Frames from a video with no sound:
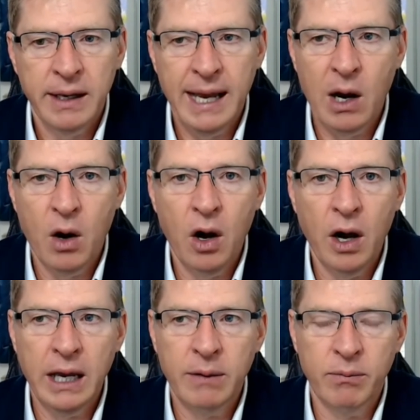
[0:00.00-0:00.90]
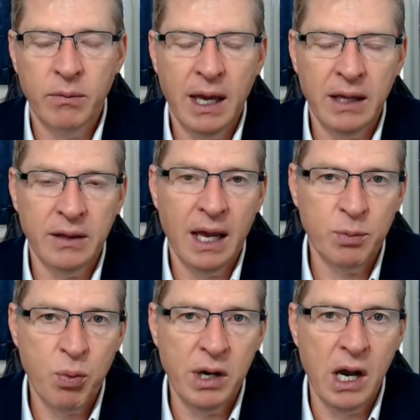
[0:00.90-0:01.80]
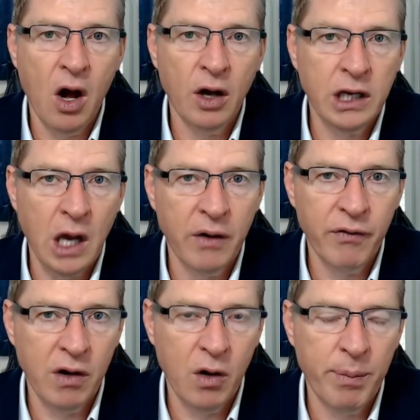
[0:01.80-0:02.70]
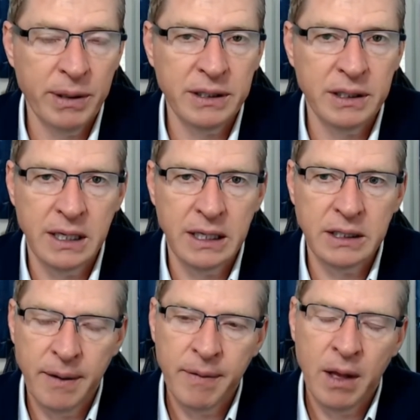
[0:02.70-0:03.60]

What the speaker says: Now that's pretty hard going for a lot of businesses.